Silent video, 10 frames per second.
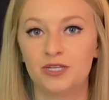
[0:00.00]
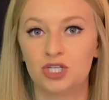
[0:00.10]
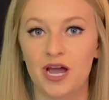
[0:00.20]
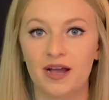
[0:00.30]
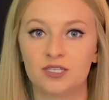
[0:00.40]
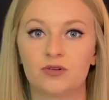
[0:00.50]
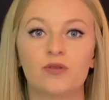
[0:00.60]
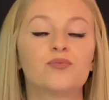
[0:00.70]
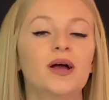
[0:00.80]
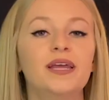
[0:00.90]
jacks or
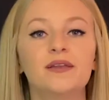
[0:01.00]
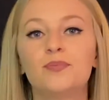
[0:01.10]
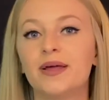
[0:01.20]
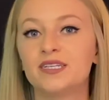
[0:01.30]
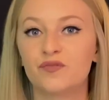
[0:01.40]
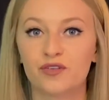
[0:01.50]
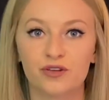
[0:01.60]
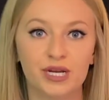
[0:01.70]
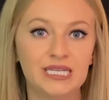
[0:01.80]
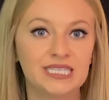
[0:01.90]
running in place for
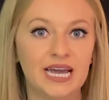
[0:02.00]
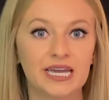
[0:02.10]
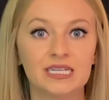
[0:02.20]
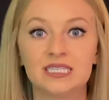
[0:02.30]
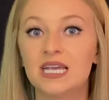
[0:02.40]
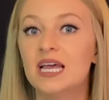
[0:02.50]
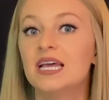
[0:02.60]
30 seconds